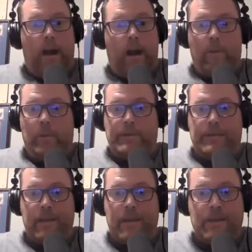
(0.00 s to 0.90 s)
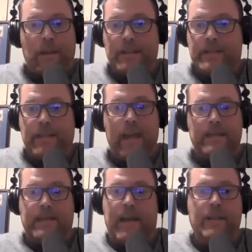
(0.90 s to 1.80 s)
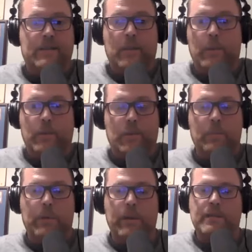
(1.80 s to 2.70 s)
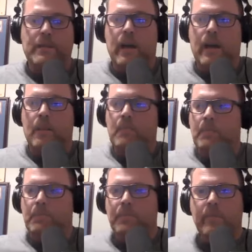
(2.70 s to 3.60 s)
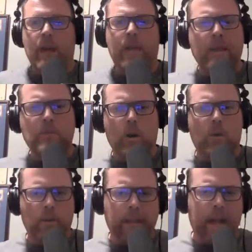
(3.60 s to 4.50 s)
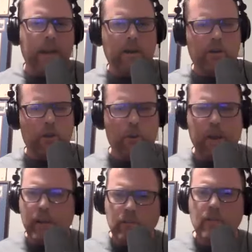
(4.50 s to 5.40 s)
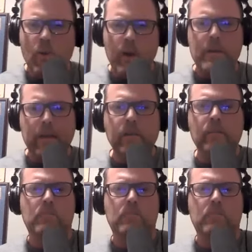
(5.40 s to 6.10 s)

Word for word: I was a stateside soldier, but um, and that's where I really got into shooting quite a bit.